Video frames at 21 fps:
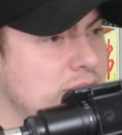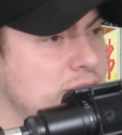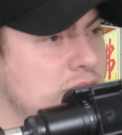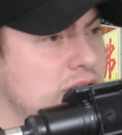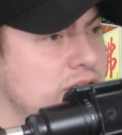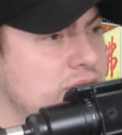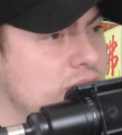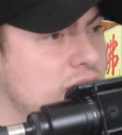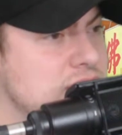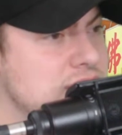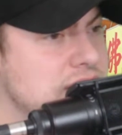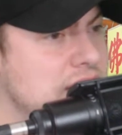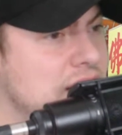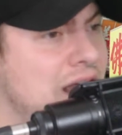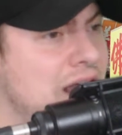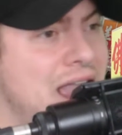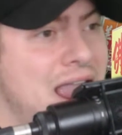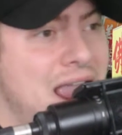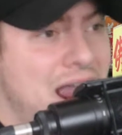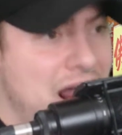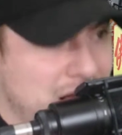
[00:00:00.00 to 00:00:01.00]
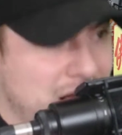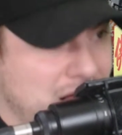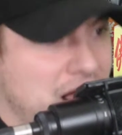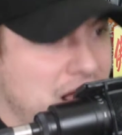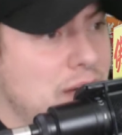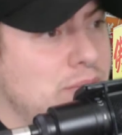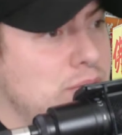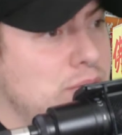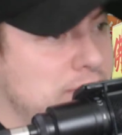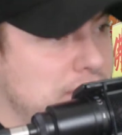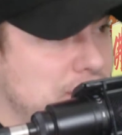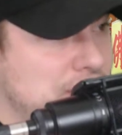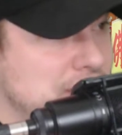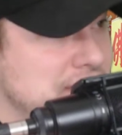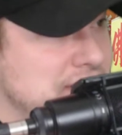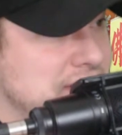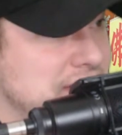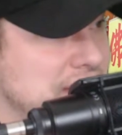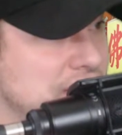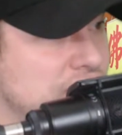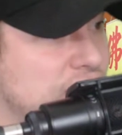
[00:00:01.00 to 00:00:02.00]
I believe, when I was there, and a couple
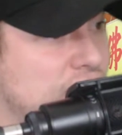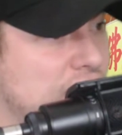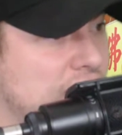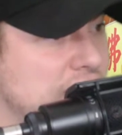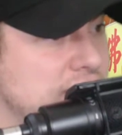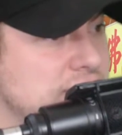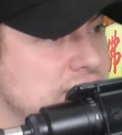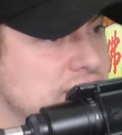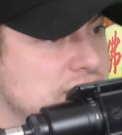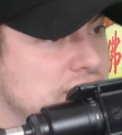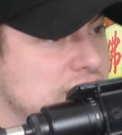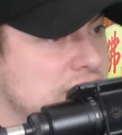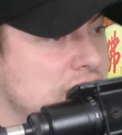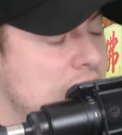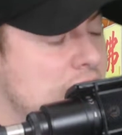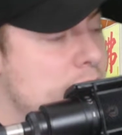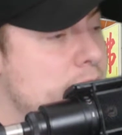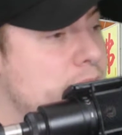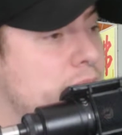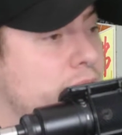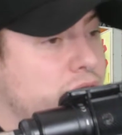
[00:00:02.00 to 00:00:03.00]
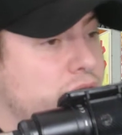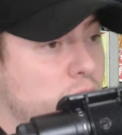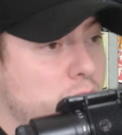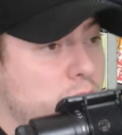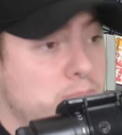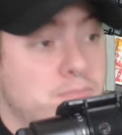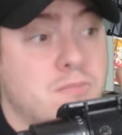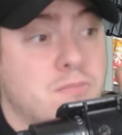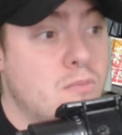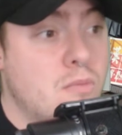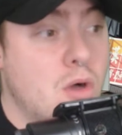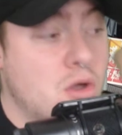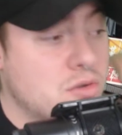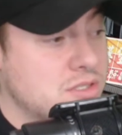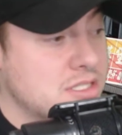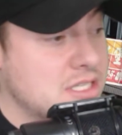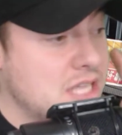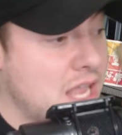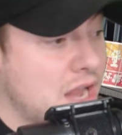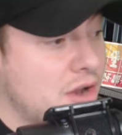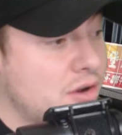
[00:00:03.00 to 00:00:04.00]
buildings did crush, but the
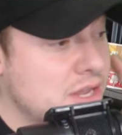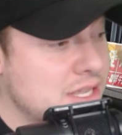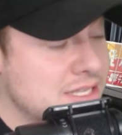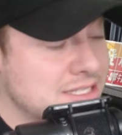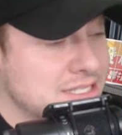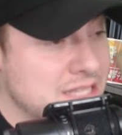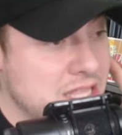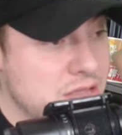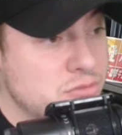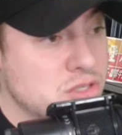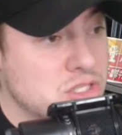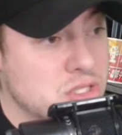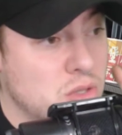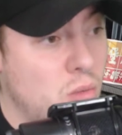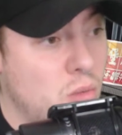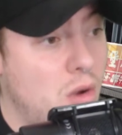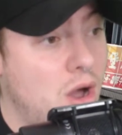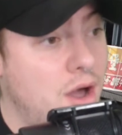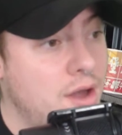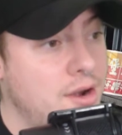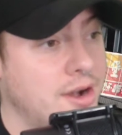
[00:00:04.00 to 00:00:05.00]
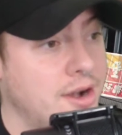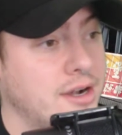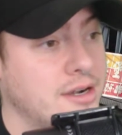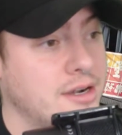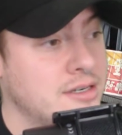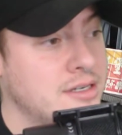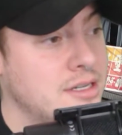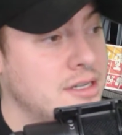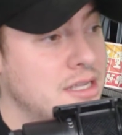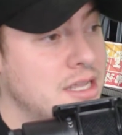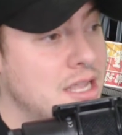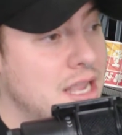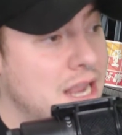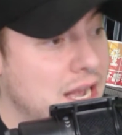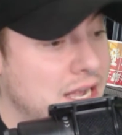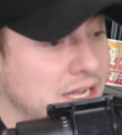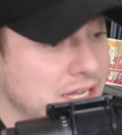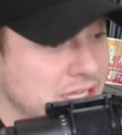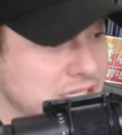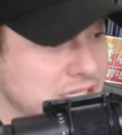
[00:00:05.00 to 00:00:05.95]
most scariest thing was the water, and